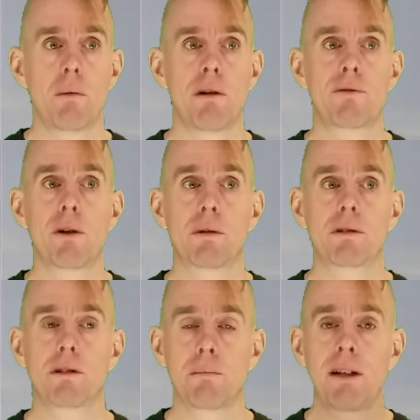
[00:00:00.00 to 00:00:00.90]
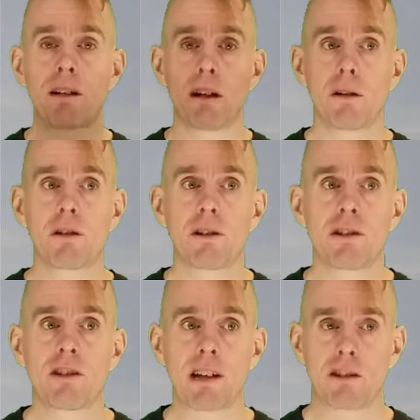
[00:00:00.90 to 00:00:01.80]
We've got the bit of code
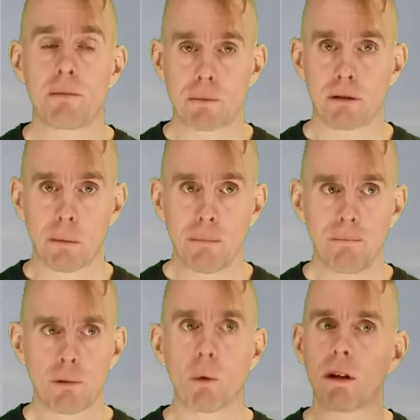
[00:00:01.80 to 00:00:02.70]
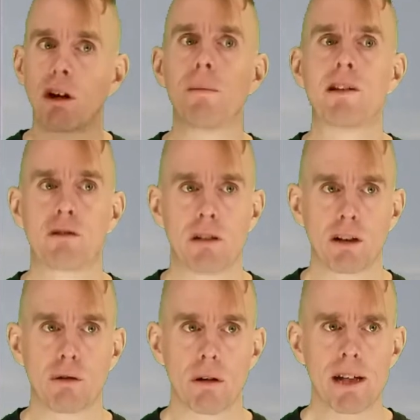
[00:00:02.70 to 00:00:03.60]
that sets up the problem. All the comments are
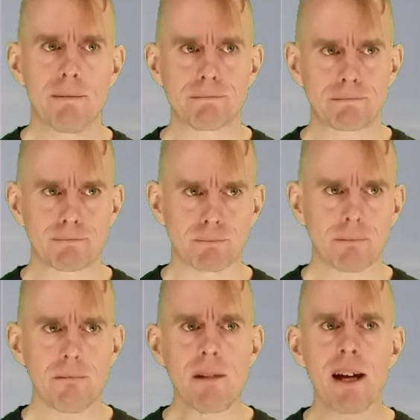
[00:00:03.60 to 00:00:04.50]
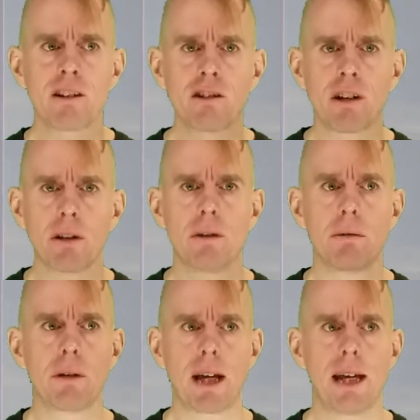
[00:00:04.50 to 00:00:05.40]
in green. And
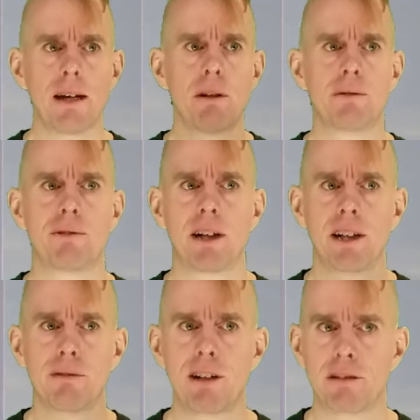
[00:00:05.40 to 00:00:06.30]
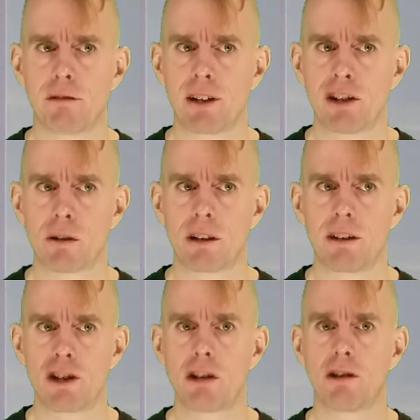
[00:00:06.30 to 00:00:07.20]
so here we're defining the vector of initial
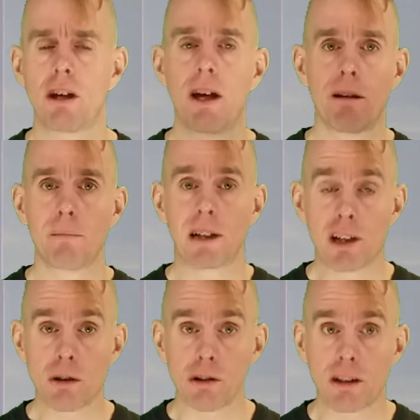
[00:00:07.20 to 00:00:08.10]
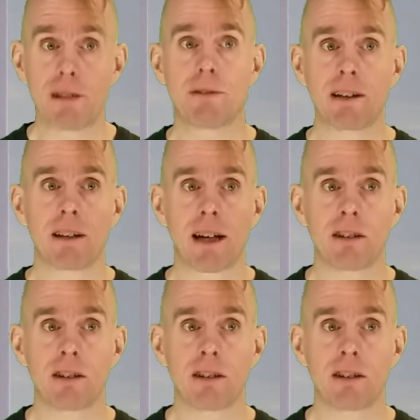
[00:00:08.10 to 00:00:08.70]
conditions, my initial state vector